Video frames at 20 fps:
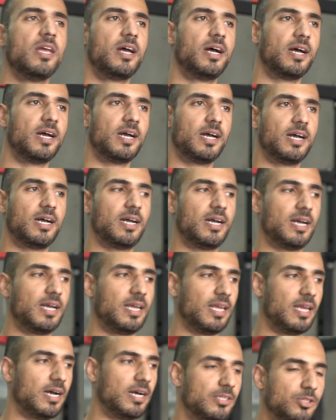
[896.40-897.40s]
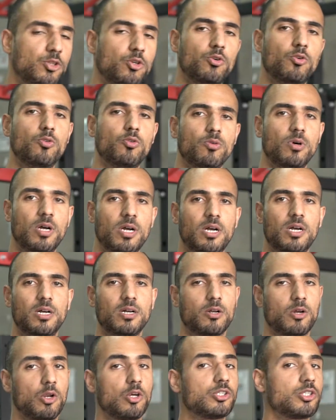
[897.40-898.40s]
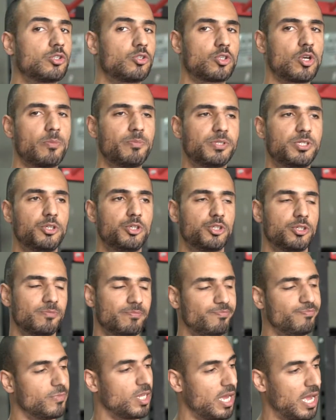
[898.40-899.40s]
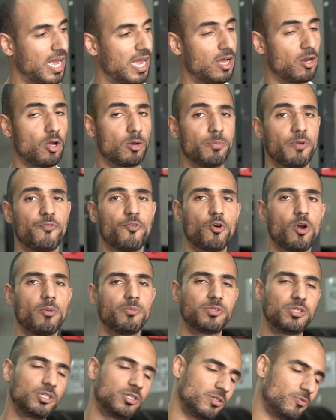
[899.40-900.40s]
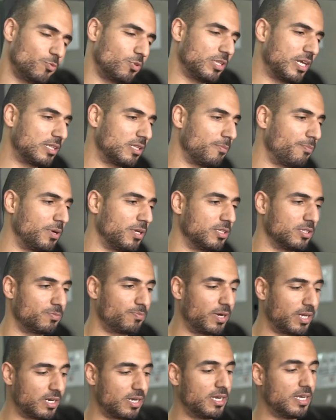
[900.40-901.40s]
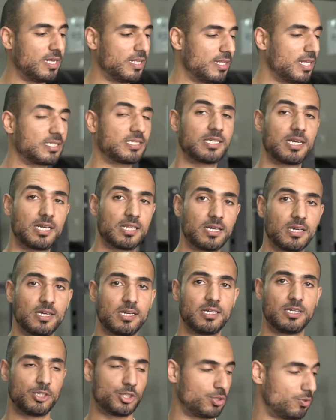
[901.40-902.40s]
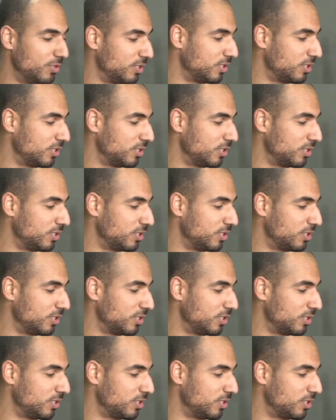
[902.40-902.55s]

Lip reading: until closer to competition. How long before competition? Well, that depends, but that's another issue